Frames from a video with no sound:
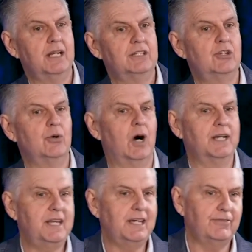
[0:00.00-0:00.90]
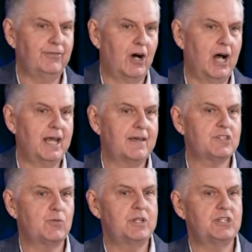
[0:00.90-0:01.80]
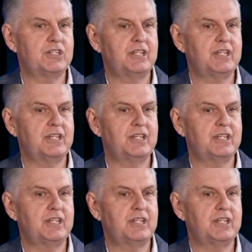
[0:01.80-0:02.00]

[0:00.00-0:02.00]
to identify if safety